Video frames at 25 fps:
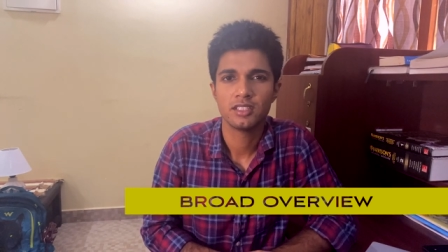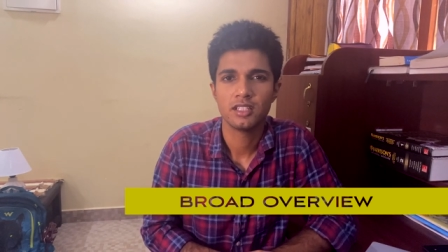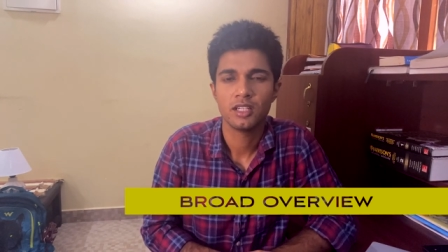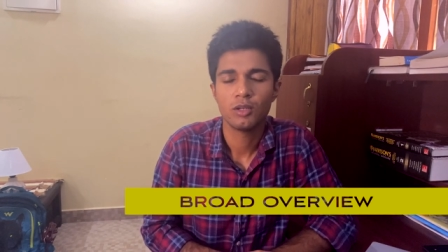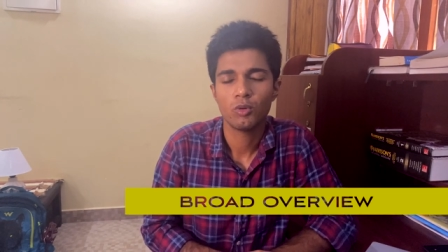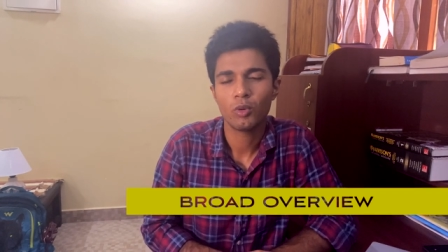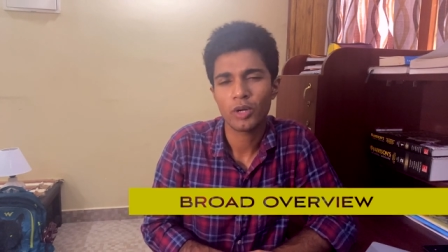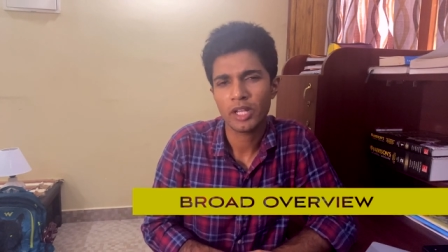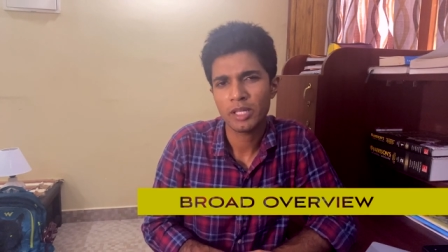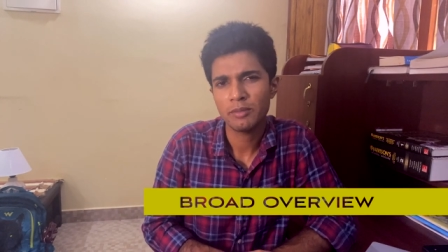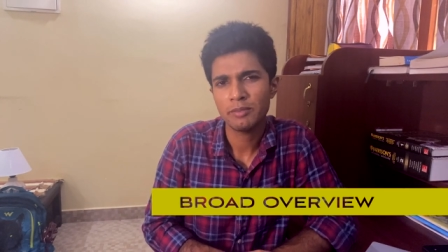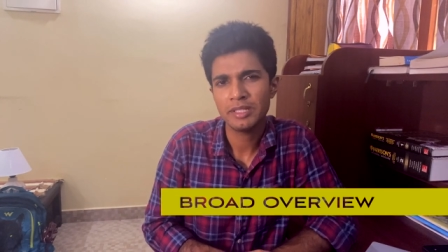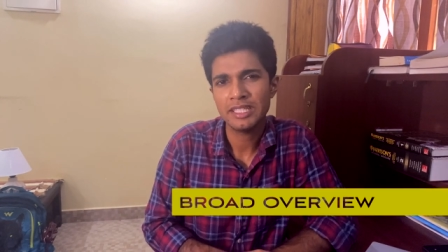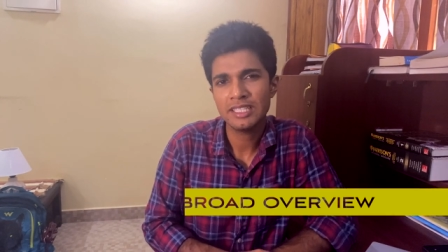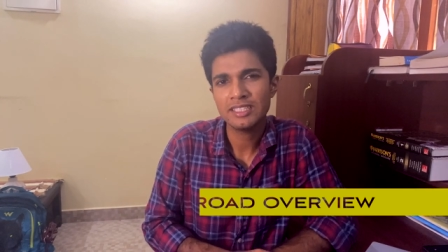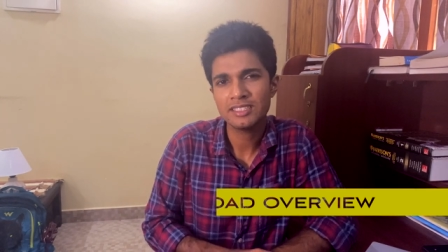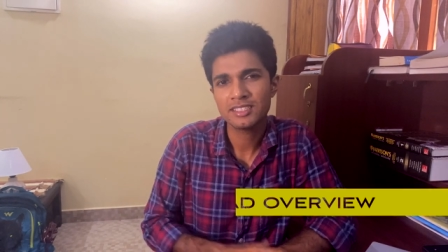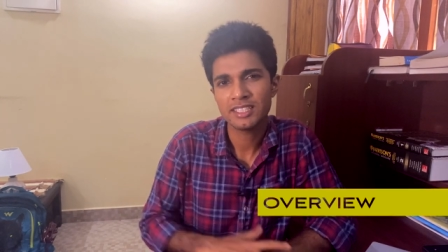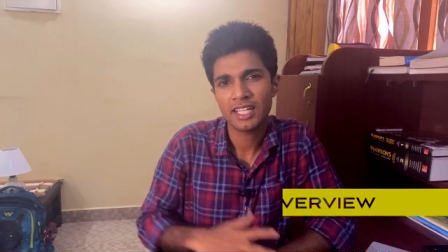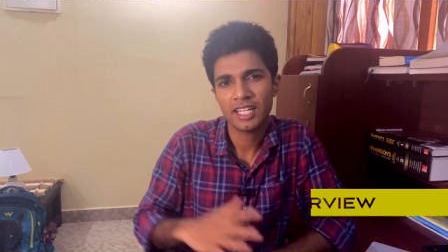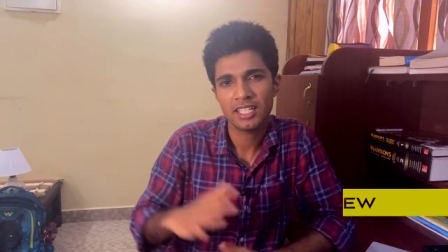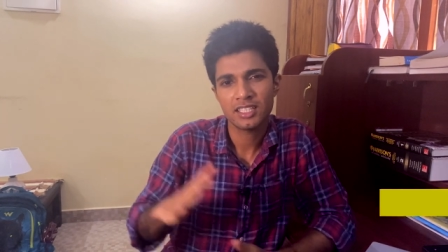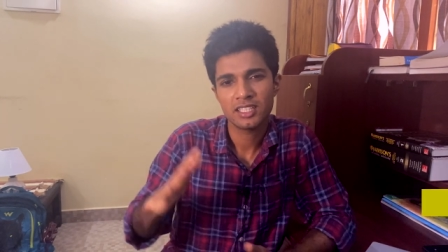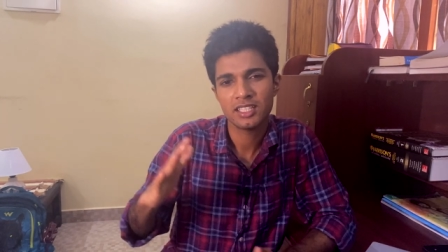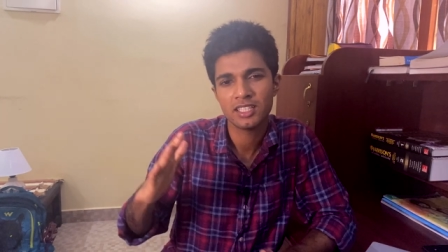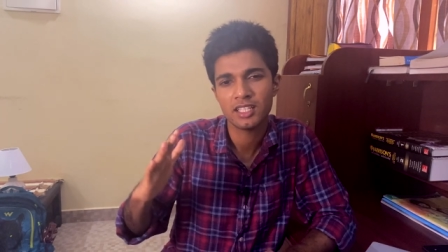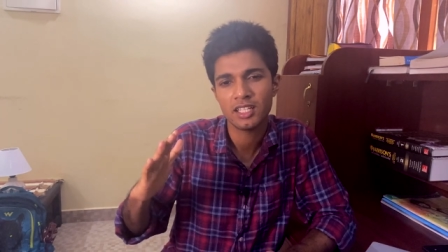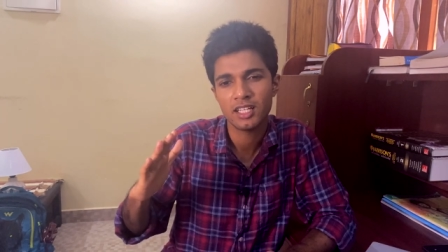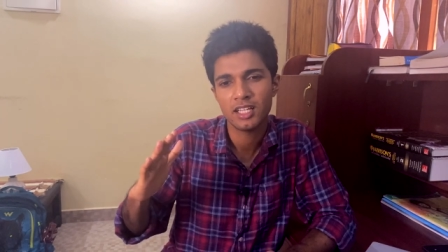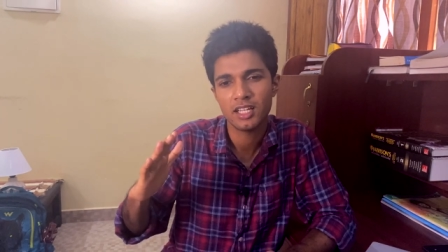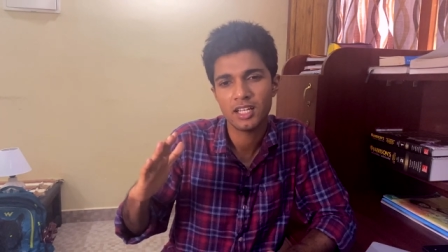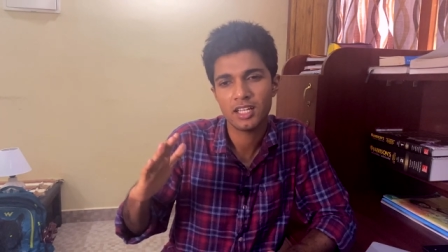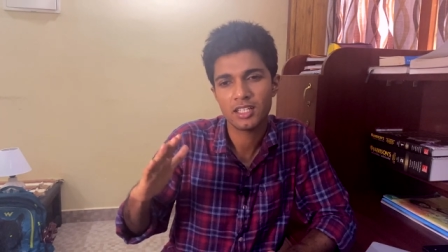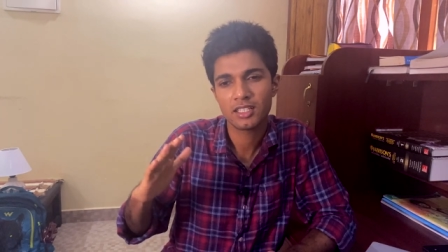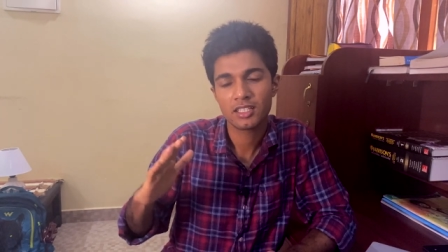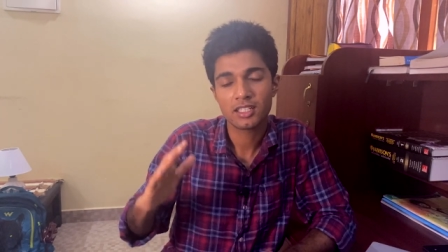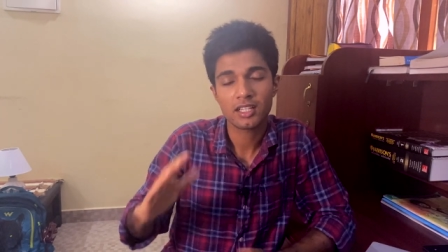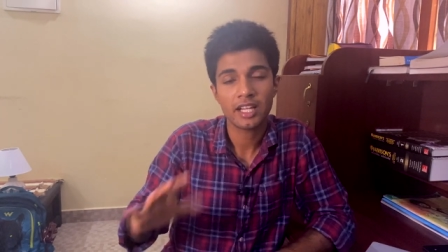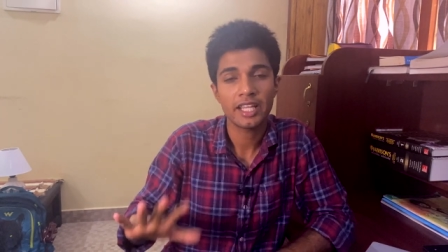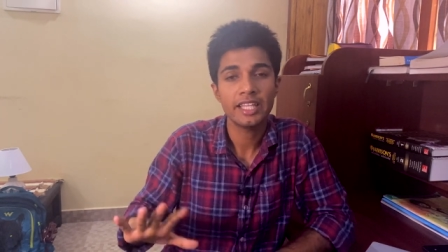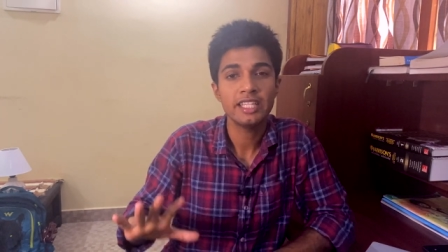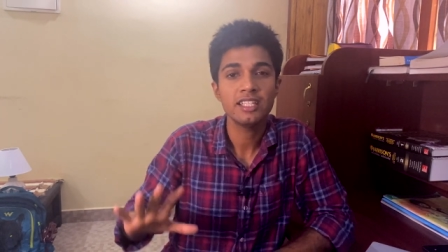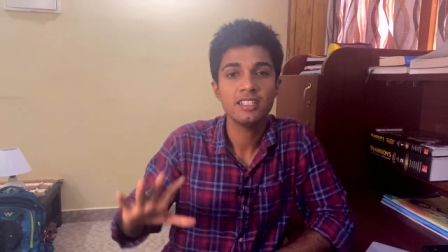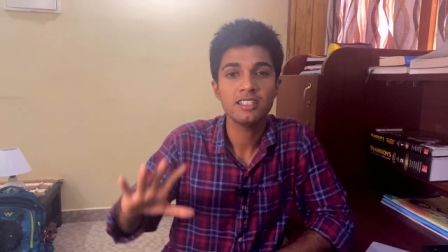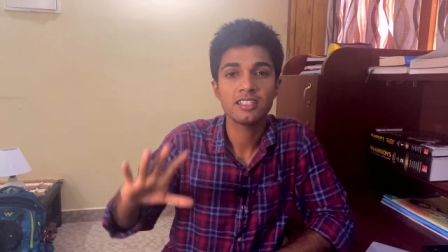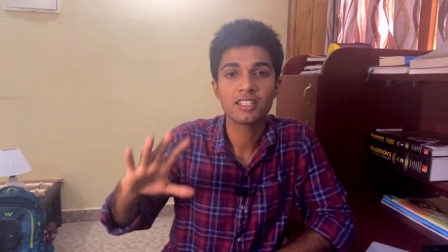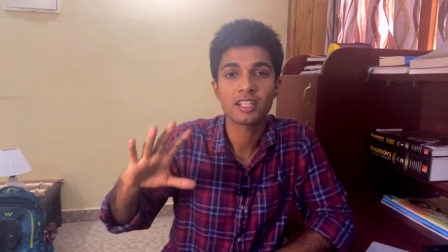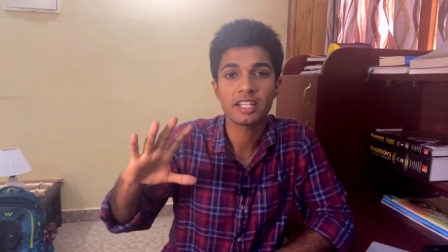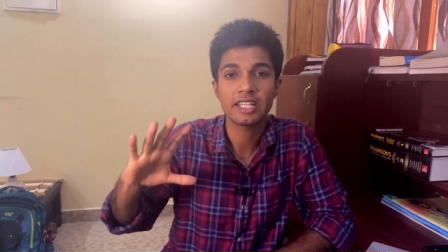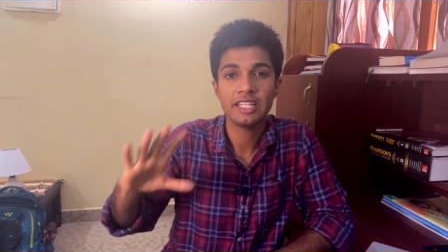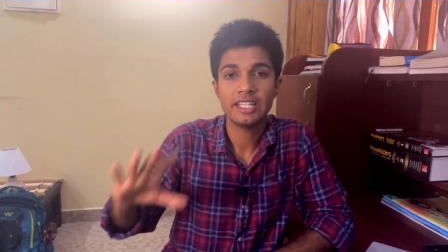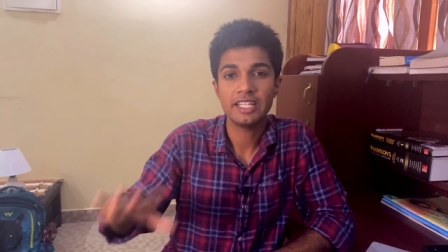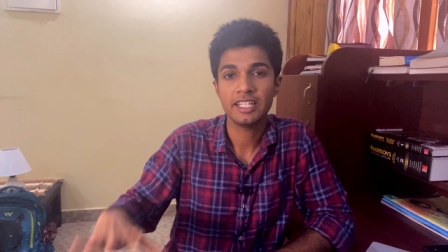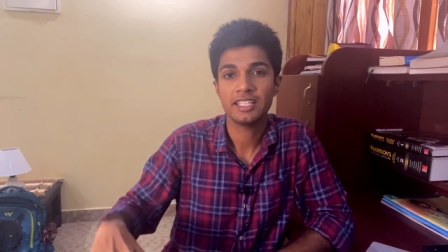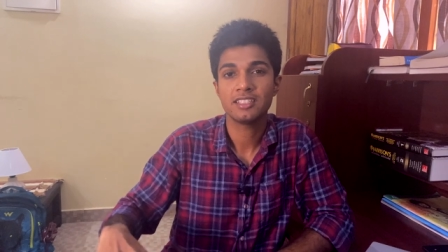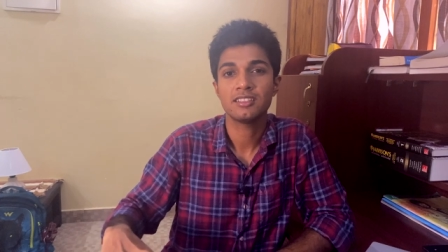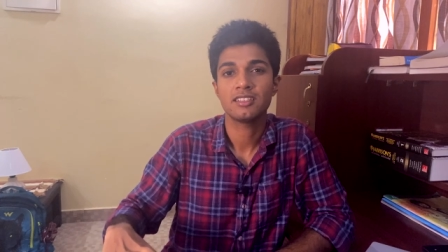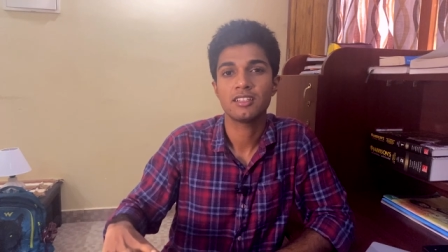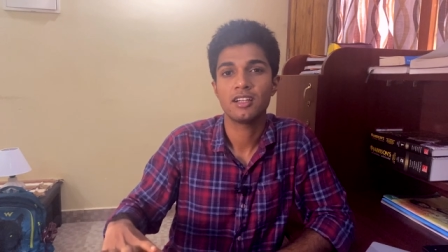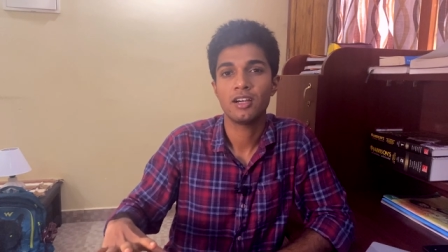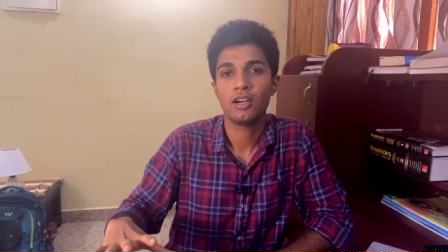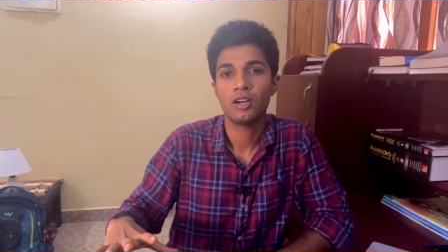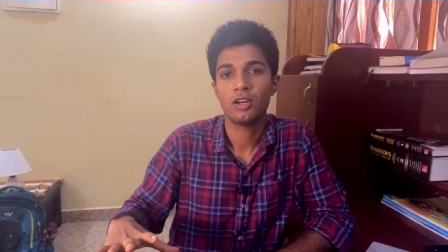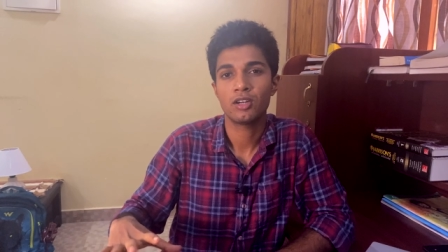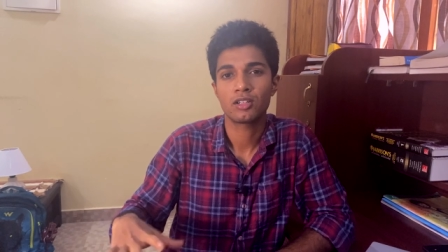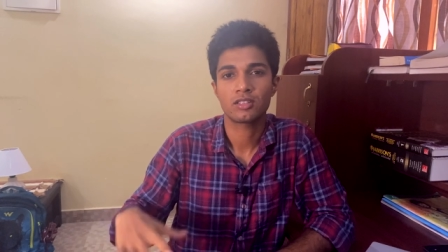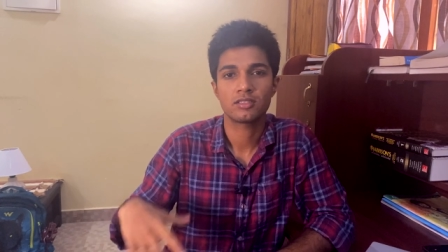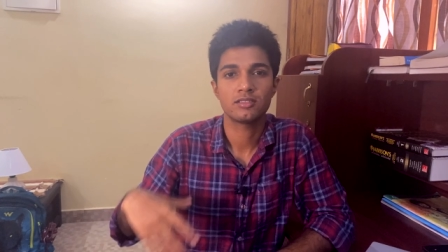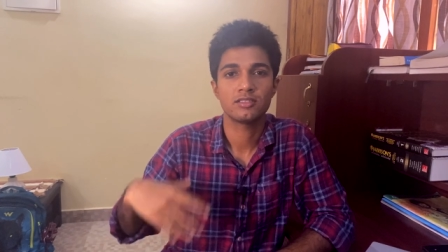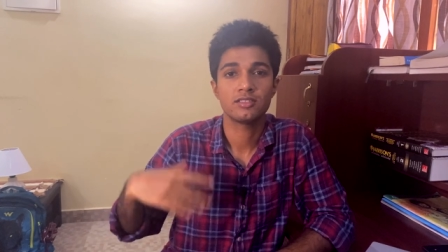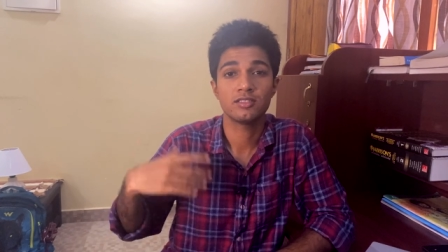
What I mean is that try reading or